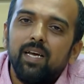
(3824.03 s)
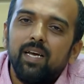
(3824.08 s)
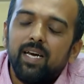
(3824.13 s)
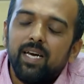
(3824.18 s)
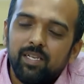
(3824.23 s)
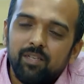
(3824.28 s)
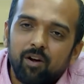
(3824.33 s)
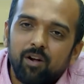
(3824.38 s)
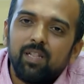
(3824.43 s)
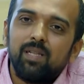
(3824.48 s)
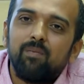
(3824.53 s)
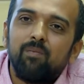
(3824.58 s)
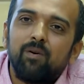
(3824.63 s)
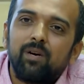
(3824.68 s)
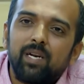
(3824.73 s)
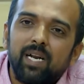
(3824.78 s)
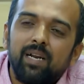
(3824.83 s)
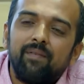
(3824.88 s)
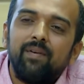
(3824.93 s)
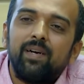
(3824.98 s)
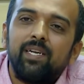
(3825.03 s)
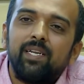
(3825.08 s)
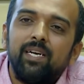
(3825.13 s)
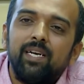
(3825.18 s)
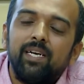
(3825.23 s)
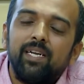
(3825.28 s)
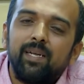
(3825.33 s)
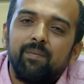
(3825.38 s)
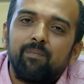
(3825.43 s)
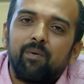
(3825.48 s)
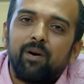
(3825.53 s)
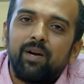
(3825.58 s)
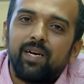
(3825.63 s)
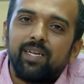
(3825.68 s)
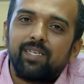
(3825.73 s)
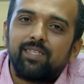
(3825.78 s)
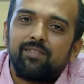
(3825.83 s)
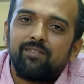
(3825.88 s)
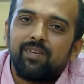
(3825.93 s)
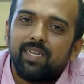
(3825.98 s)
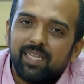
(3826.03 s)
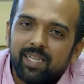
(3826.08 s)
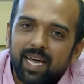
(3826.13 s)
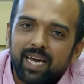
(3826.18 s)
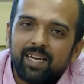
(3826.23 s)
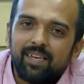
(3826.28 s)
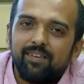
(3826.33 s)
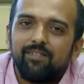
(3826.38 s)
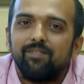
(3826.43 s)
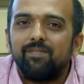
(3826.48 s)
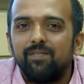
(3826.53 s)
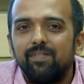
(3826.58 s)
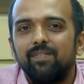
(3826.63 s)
is all the more relevant in Indian politics today. Thank you.